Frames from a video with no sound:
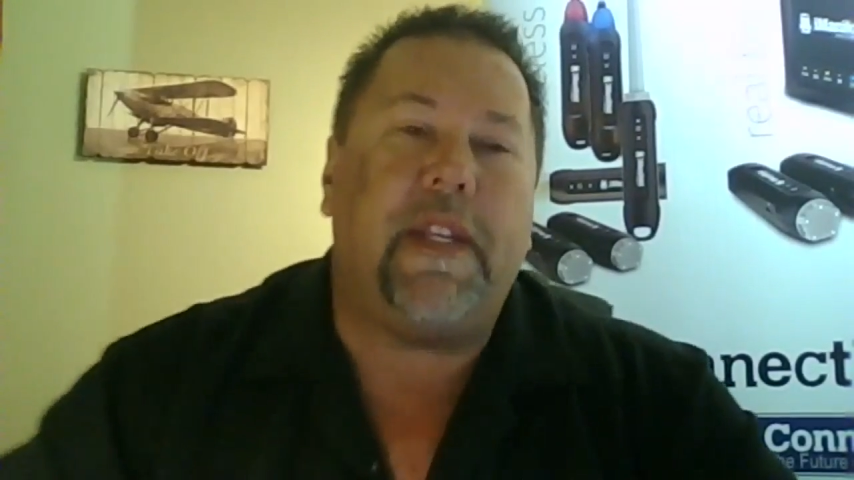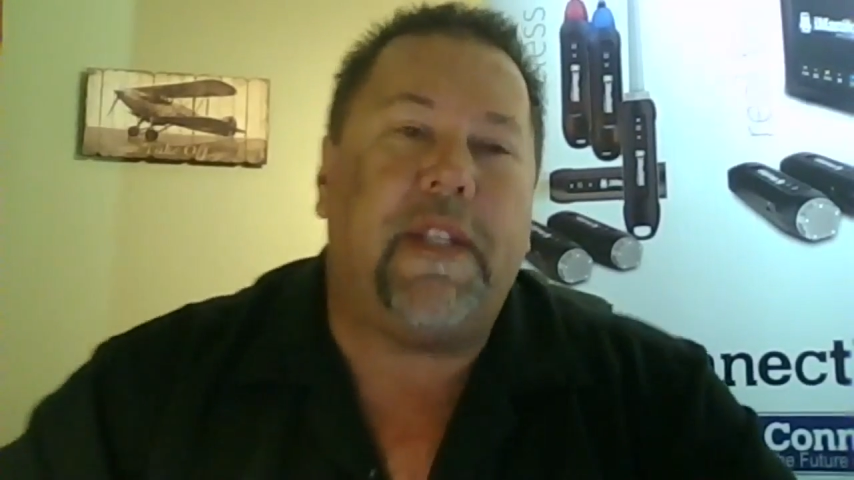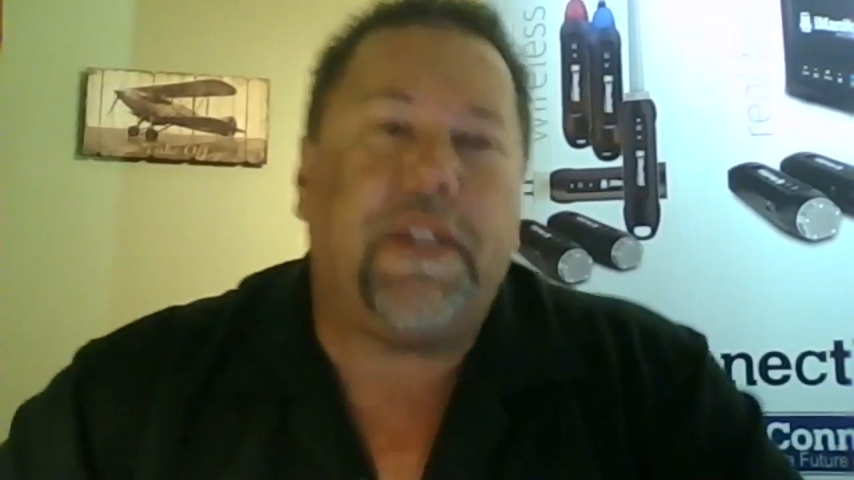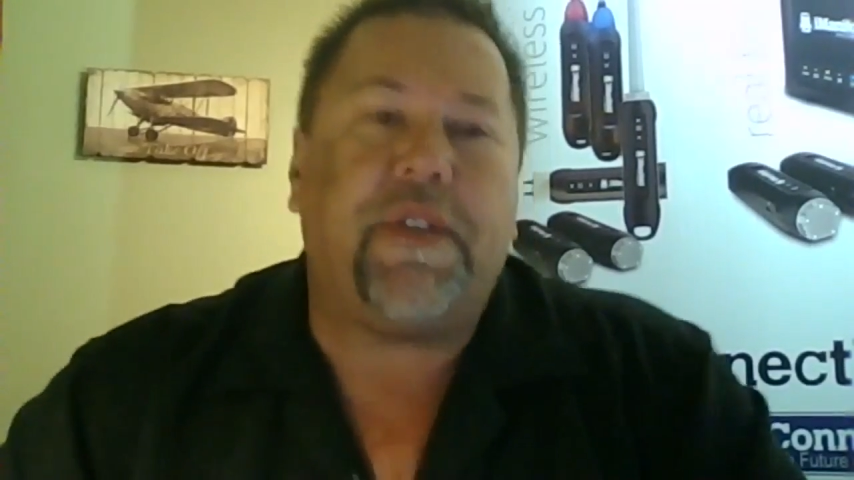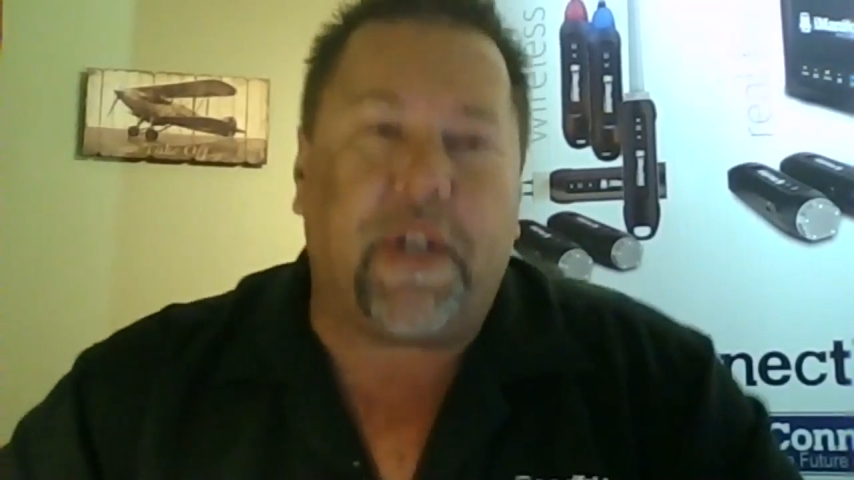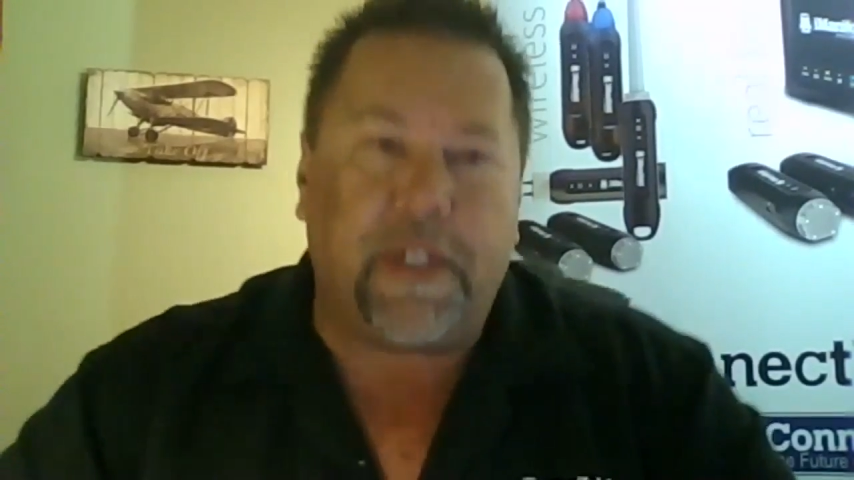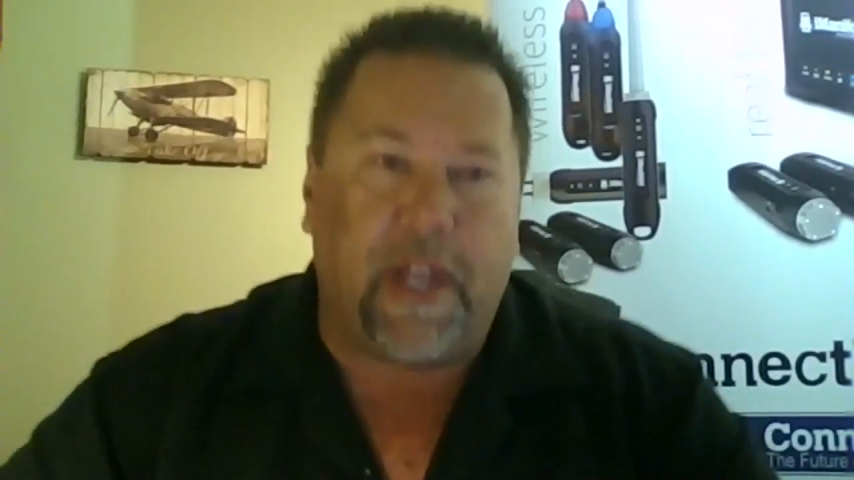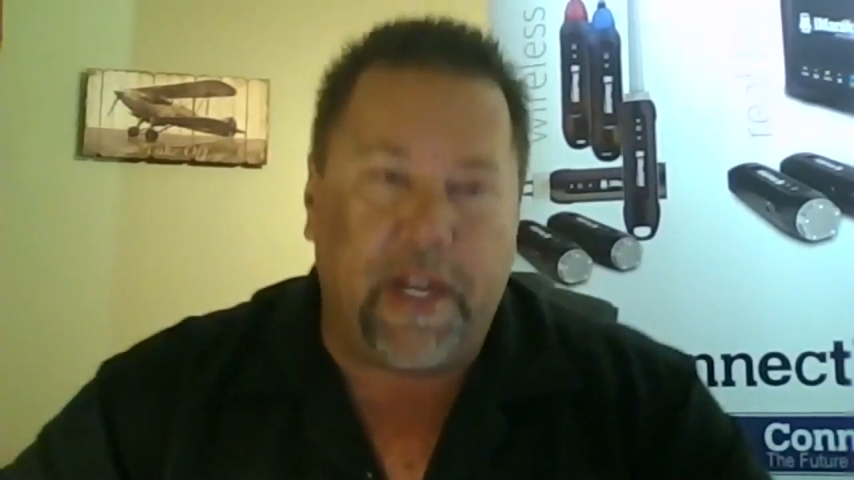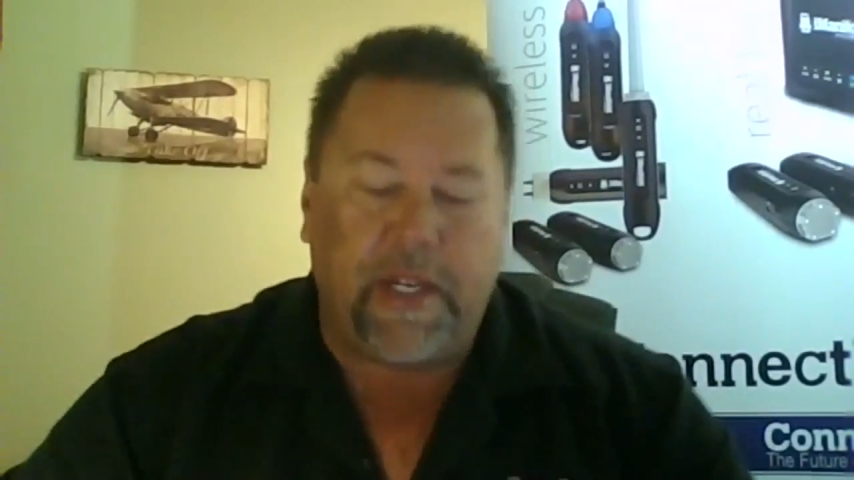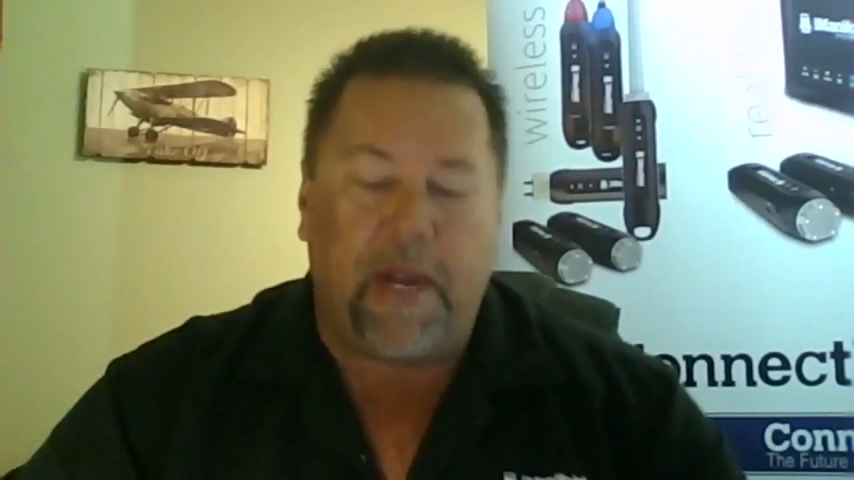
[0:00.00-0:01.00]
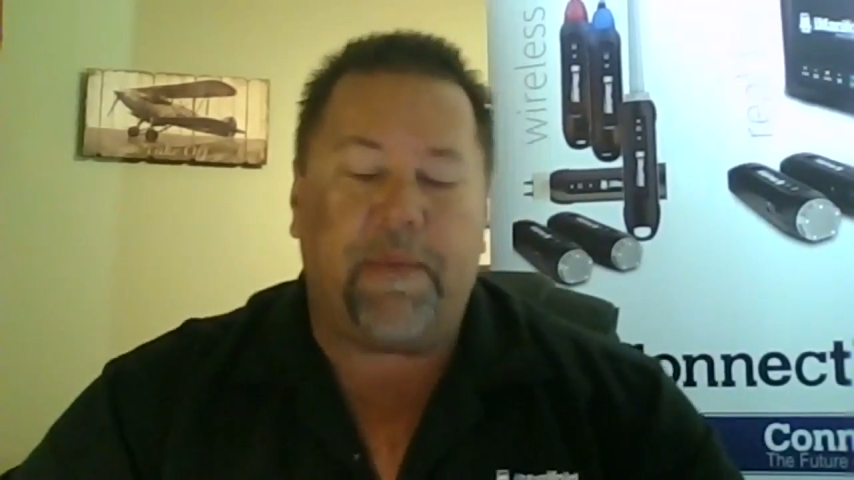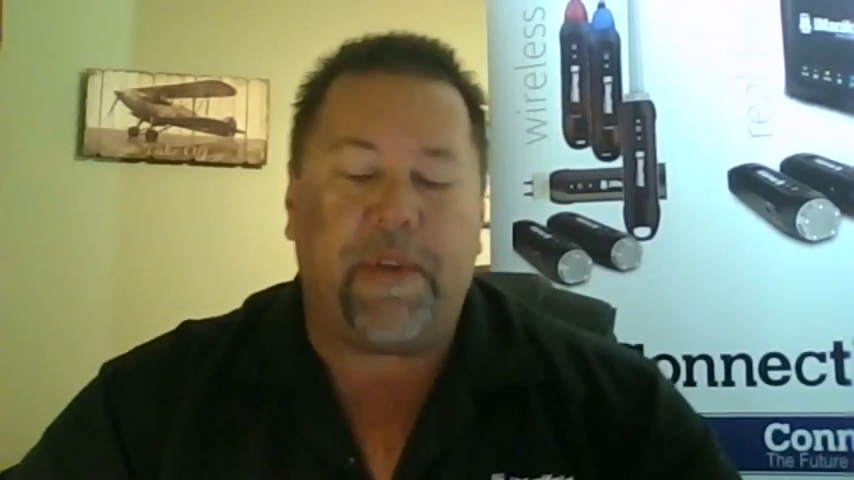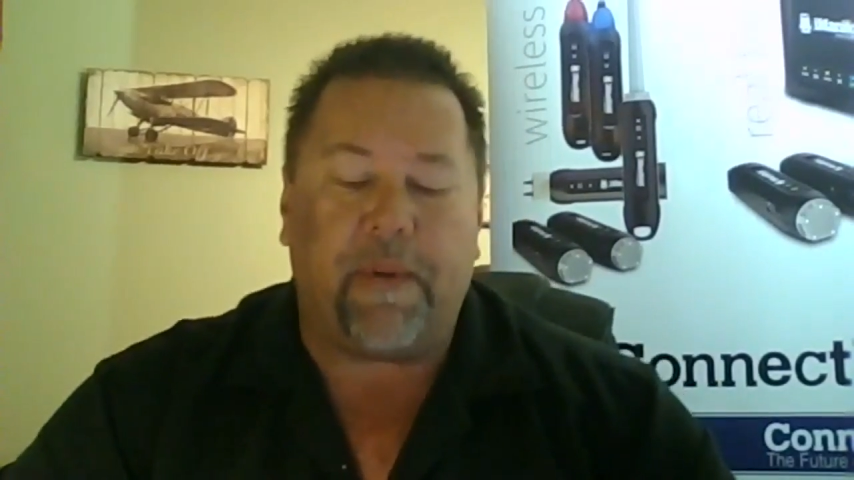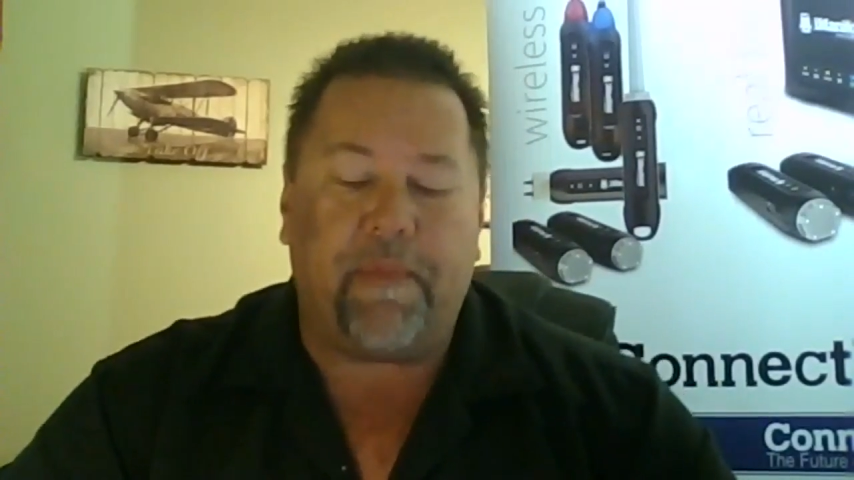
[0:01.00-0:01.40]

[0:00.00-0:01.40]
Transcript: discharge line temperature,